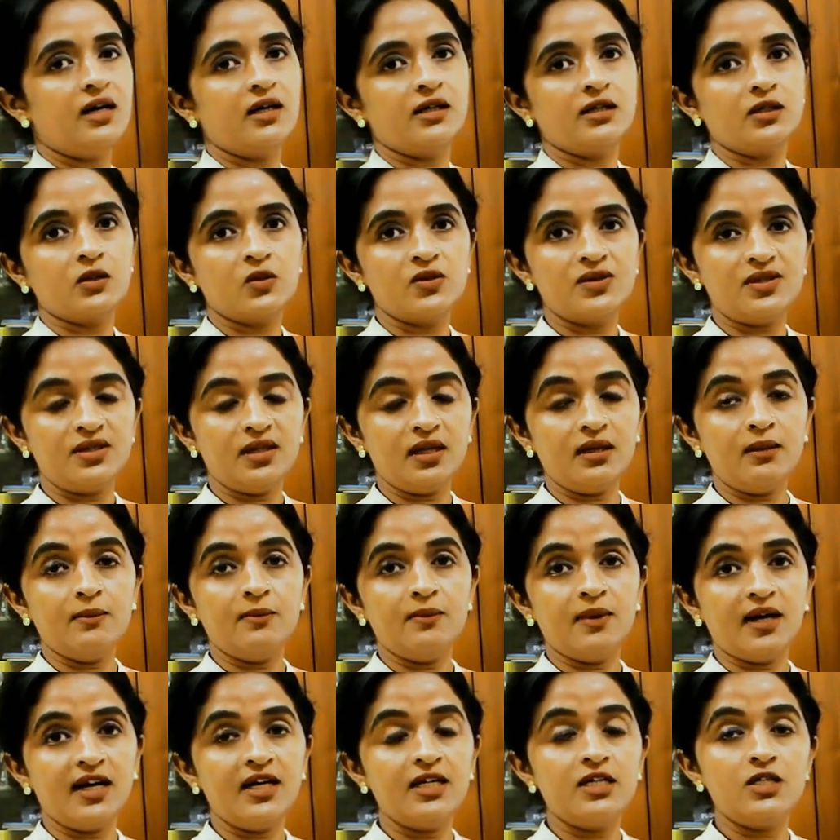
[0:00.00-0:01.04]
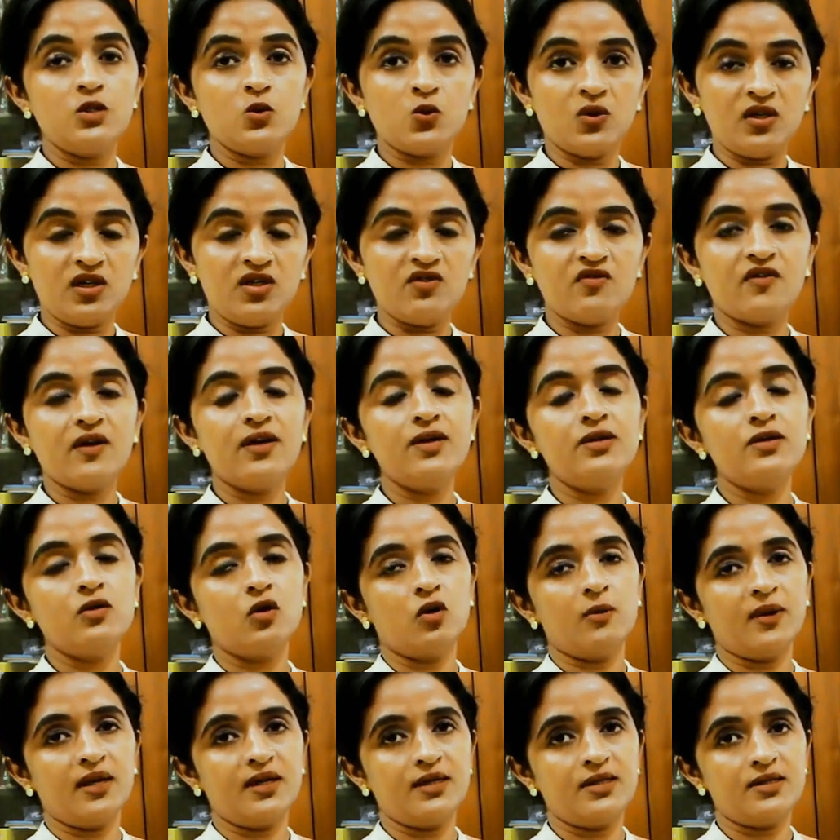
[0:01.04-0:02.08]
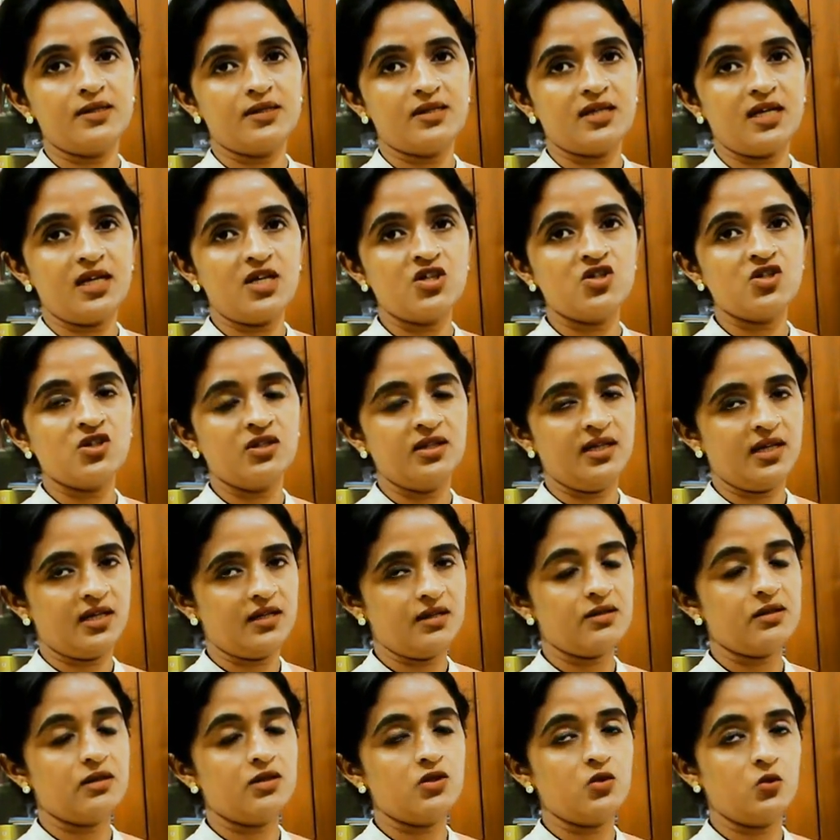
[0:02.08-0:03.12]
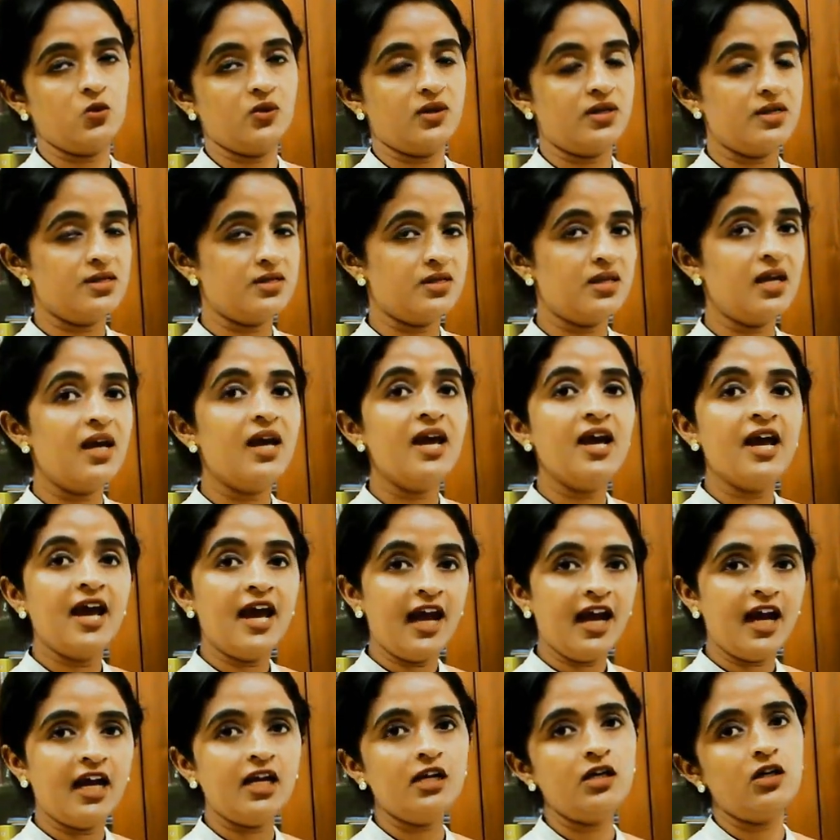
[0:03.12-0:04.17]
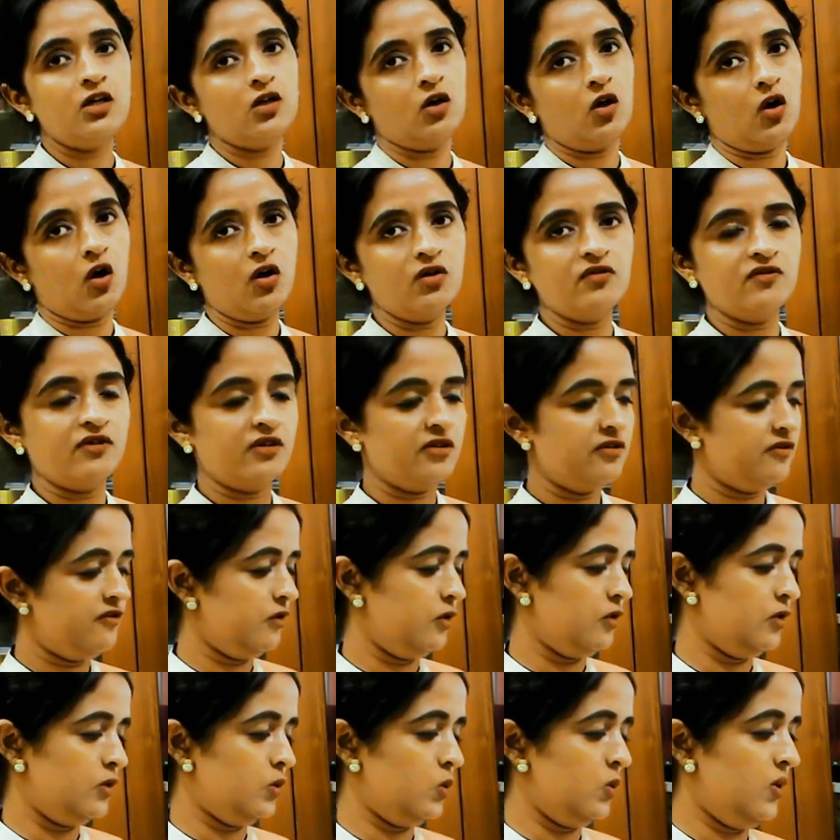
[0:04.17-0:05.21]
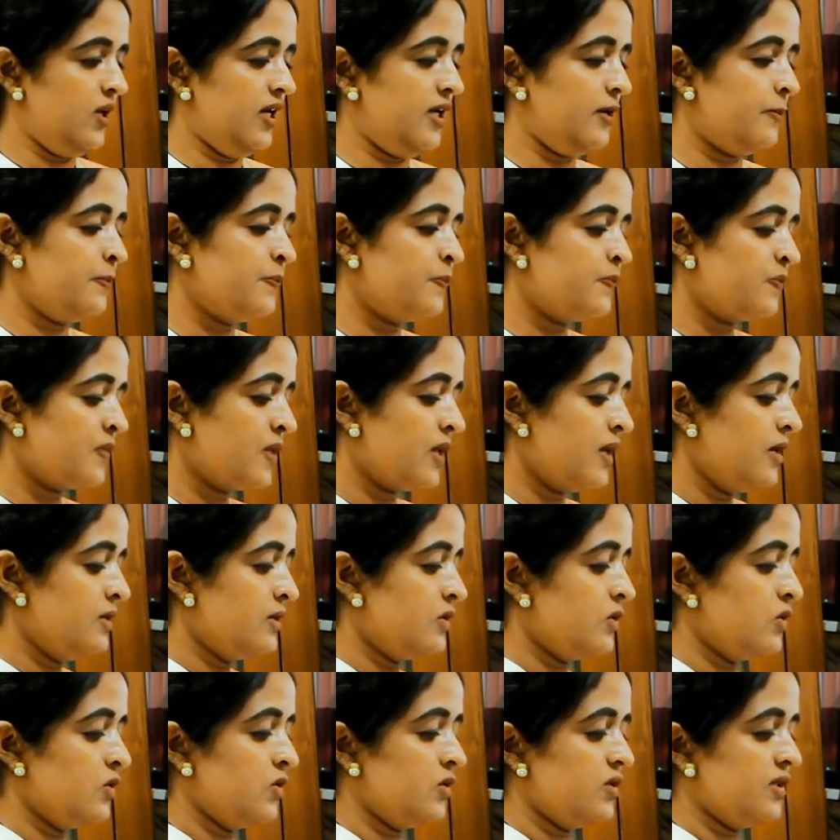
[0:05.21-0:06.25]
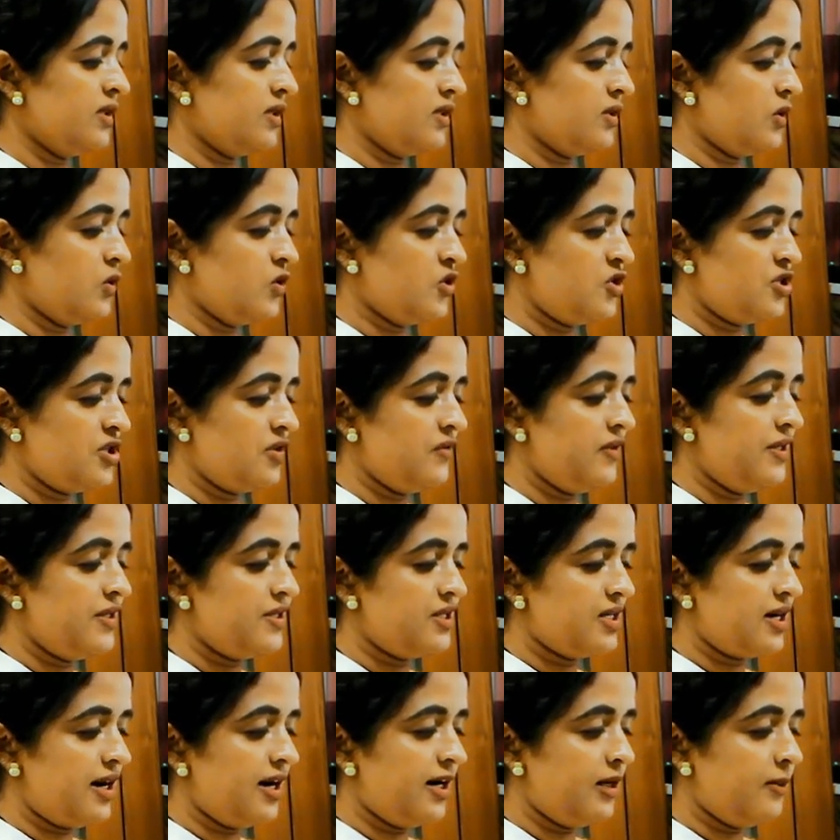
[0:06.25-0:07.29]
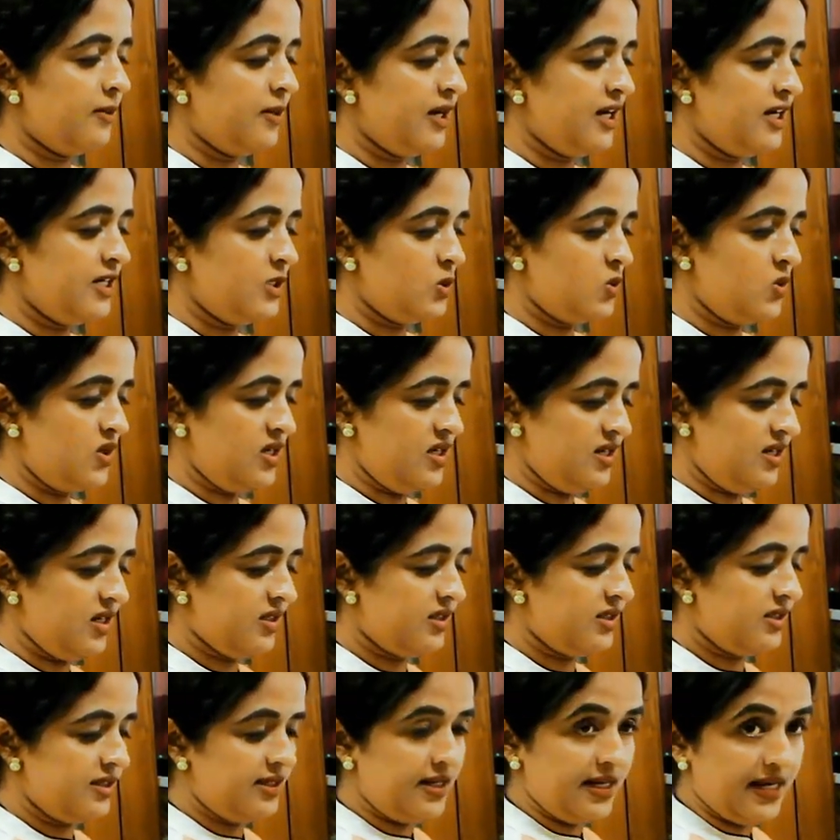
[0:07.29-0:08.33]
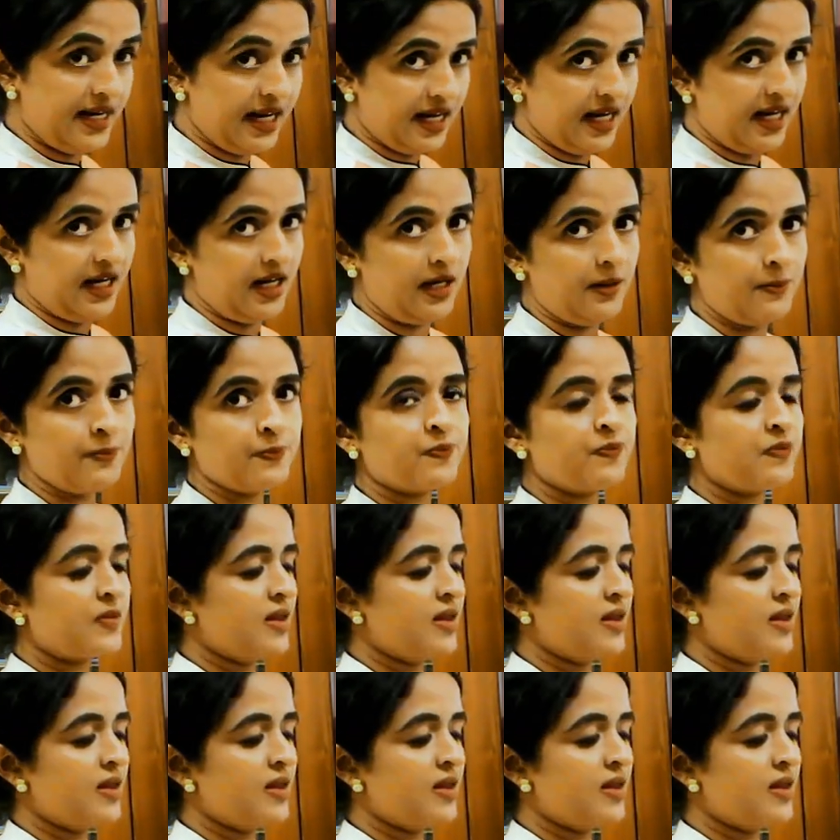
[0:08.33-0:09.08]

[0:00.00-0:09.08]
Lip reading: closing by 25 somite stage, that is towards the end of 4th week. So the closure will start by 20th day,